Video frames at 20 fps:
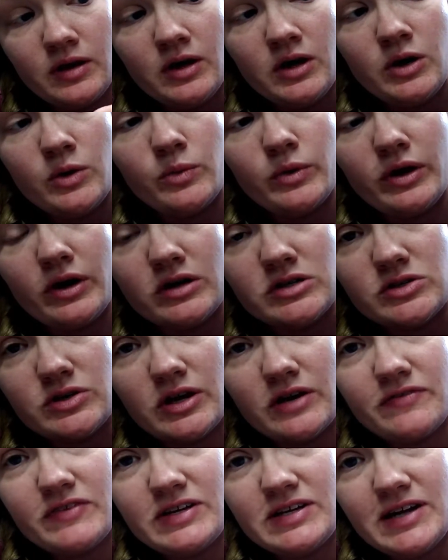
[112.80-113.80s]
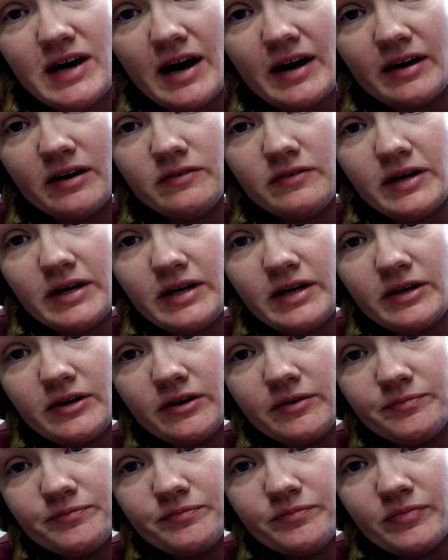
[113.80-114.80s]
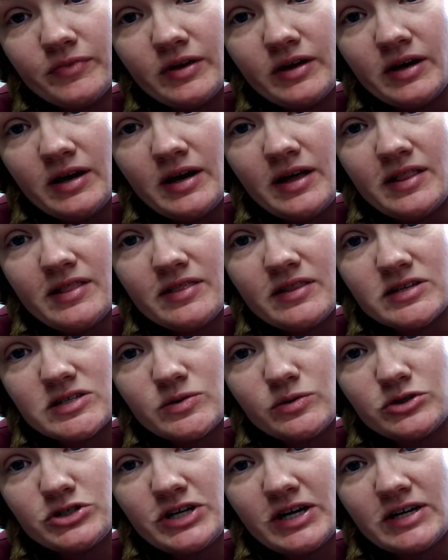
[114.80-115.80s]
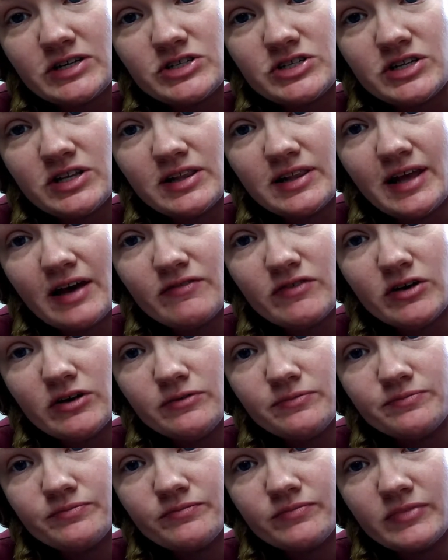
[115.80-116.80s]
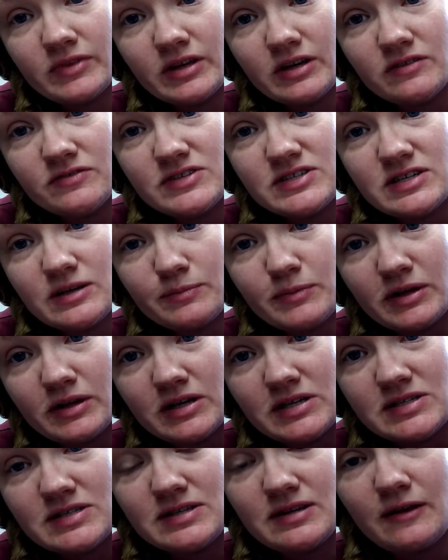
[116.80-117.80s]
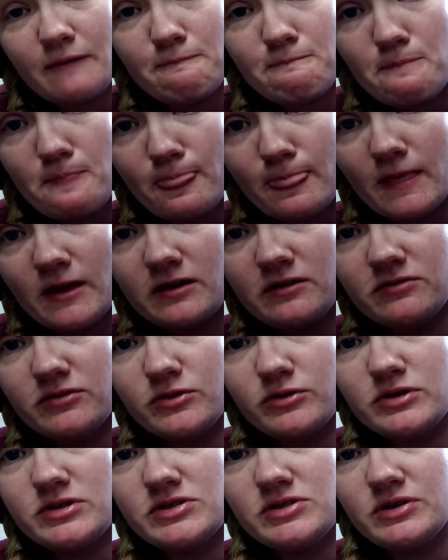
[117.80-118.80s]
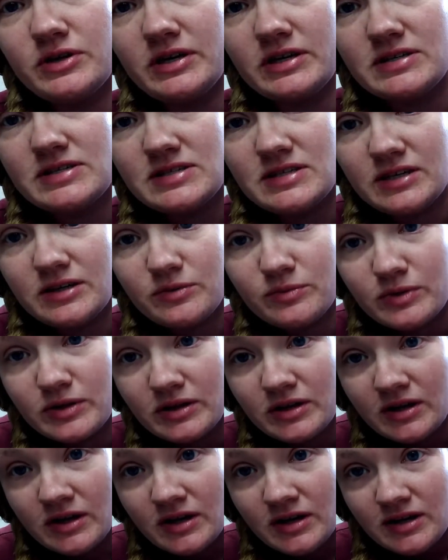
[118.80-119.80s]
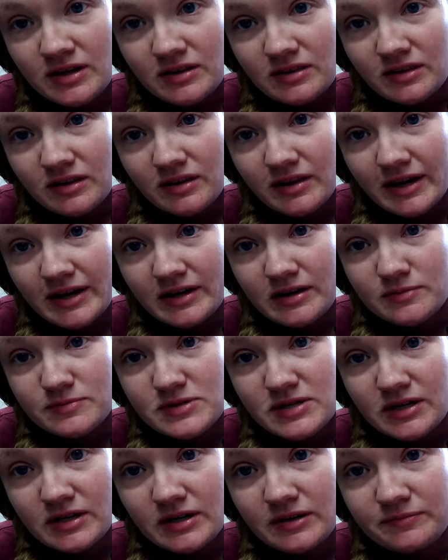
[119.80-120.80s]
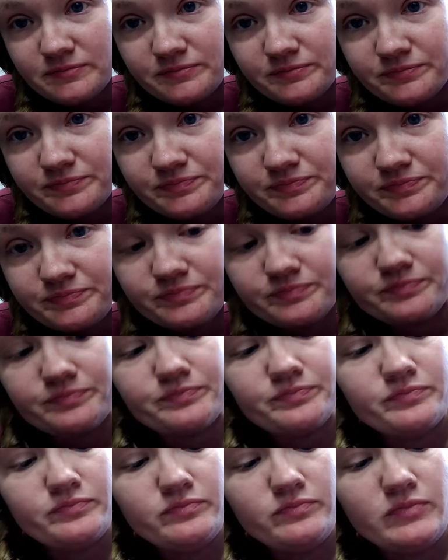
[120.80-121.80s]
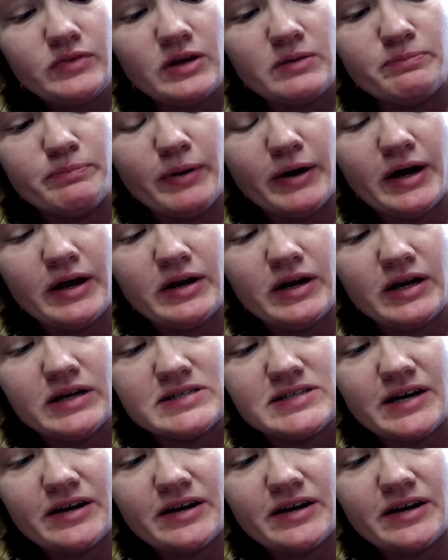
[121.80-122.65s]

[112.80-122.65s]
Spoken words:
We also have the dial right here. This will change the level of stimulus. And of course you can't see it when the light comes on, but it's at a